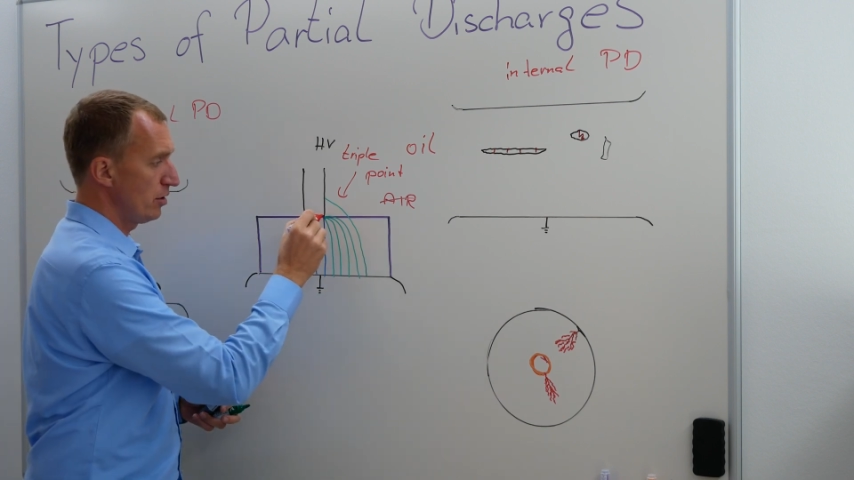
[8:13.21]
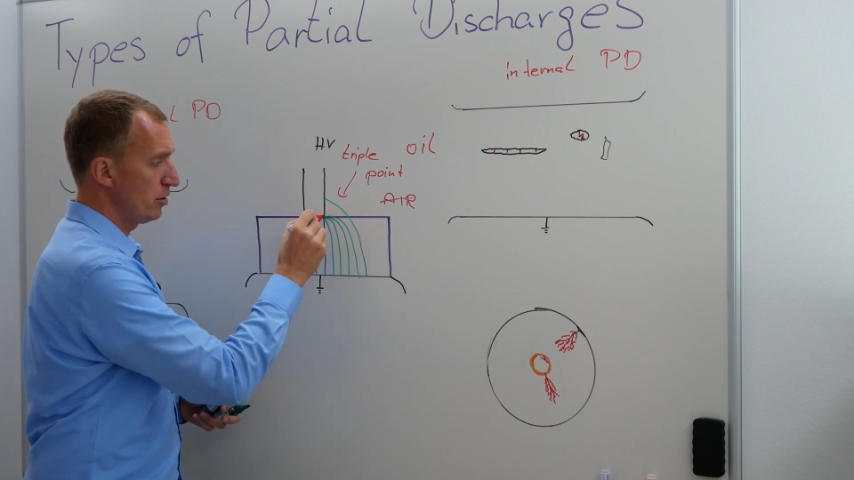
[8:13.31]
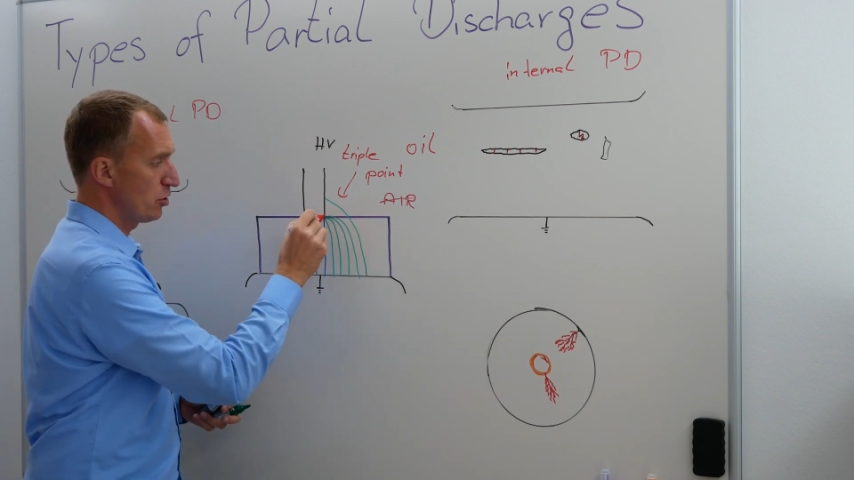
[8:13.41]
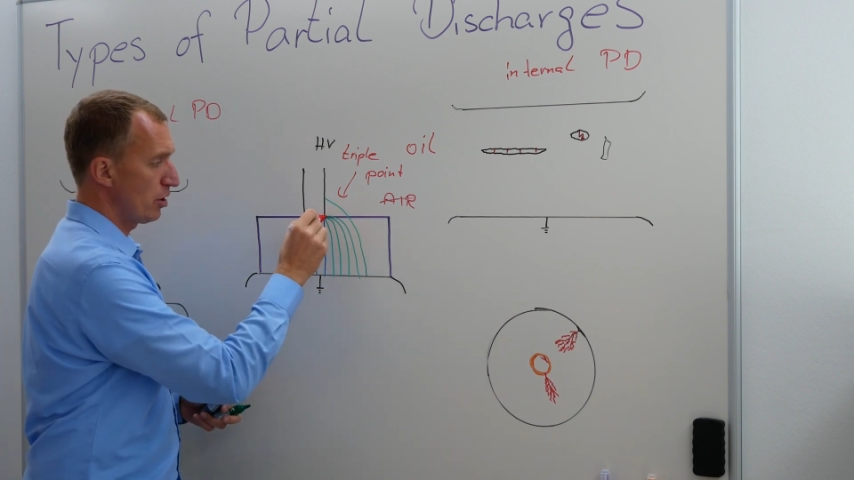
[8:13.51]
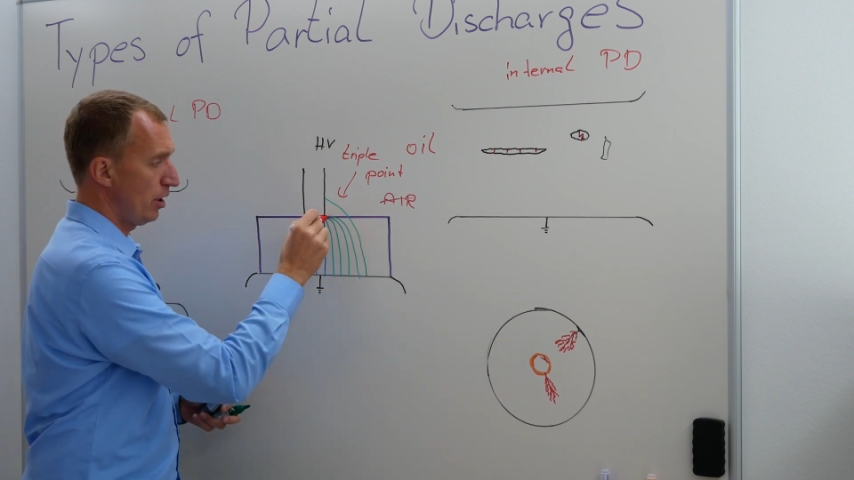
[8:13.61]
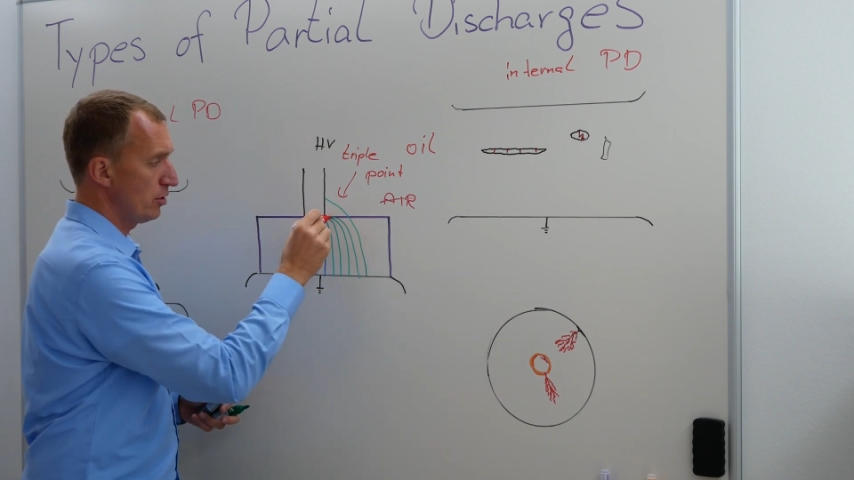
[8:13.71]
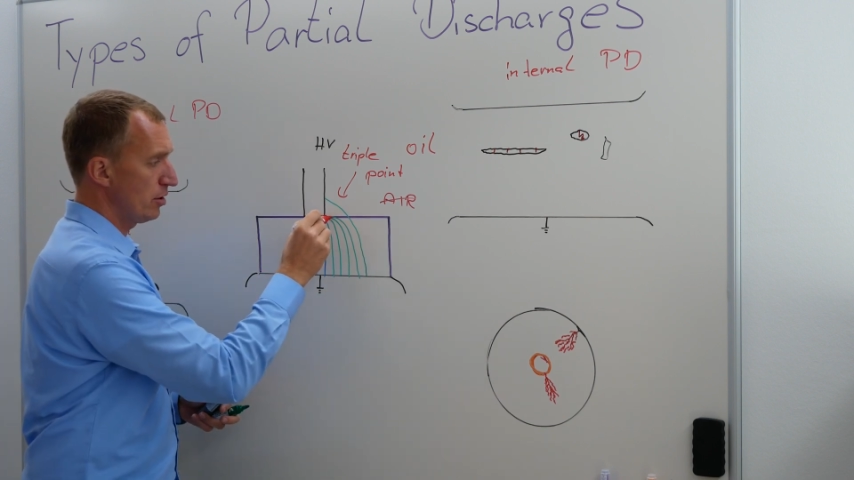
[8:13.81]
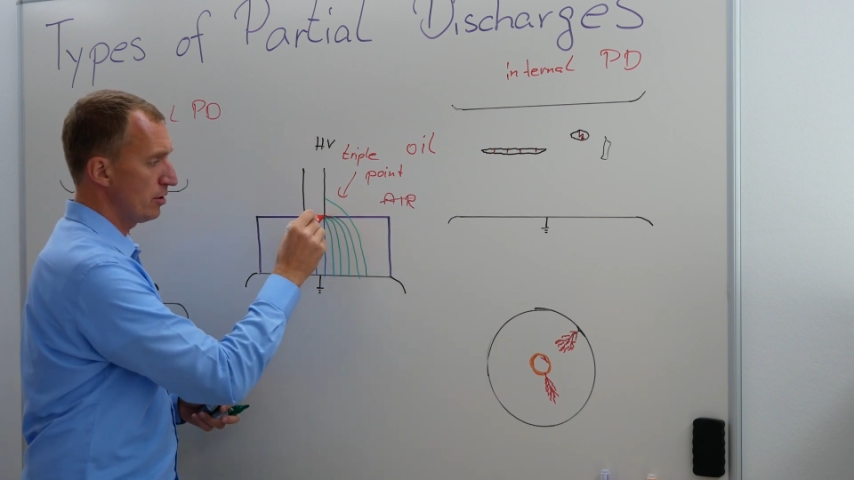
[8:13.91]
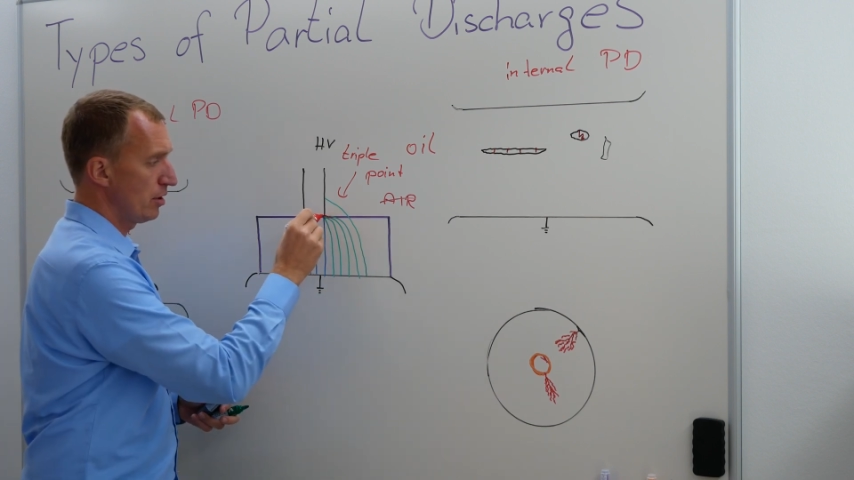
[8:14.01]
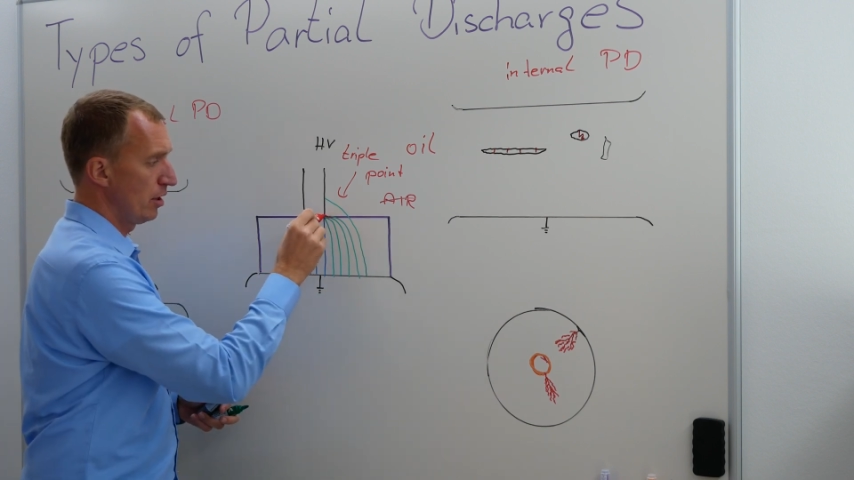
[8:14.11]

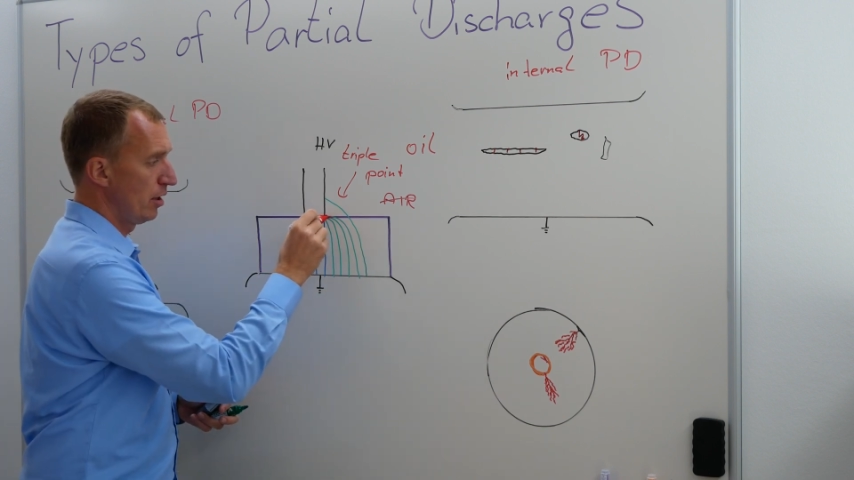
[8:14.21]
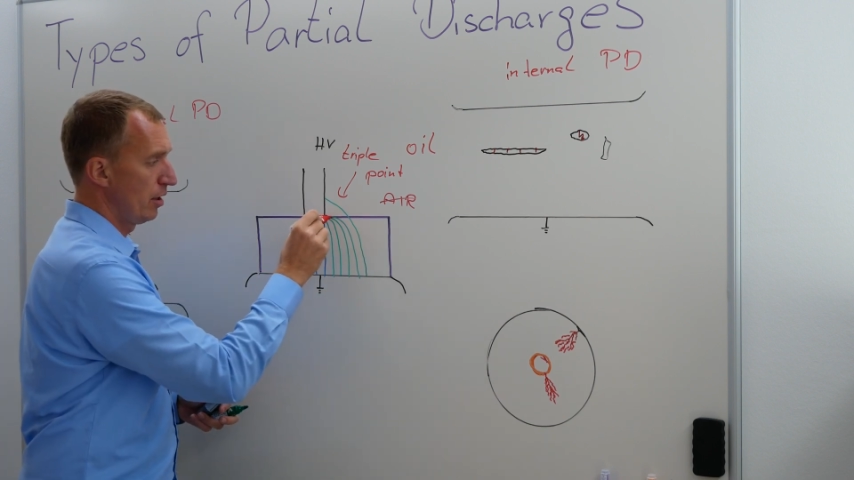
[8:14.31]
discharges